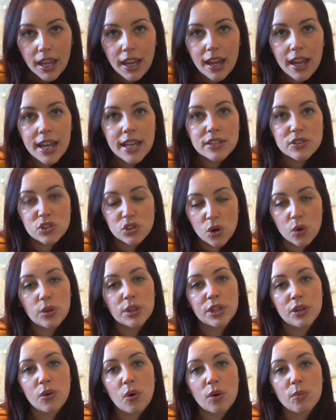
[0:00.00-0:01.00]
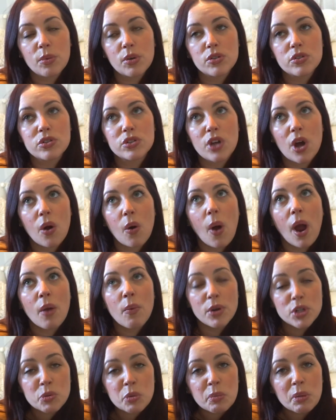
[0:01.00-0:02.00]
it's totally normal. So I
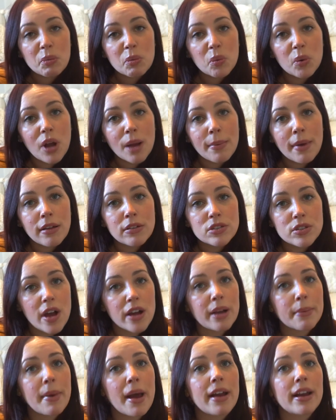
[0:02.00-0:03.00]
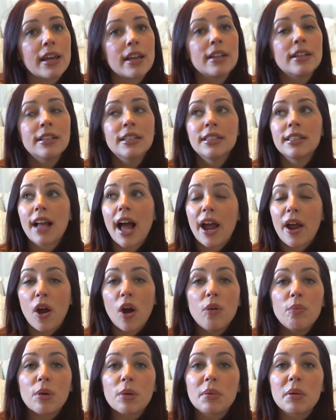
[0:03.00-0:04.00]
wish more people will come out and talk about it. I
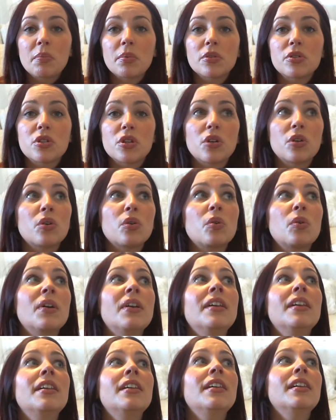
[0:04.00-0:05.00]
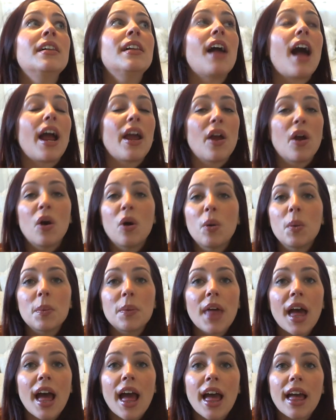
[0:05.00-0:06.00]
hope more people do. I hope
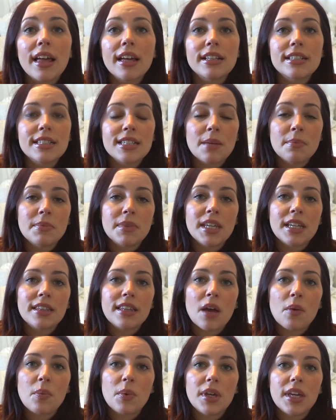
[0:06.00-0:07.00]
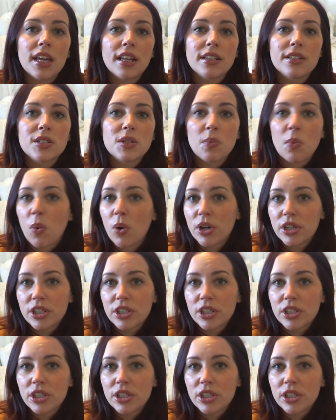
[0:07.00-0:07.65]
that it's something that we can support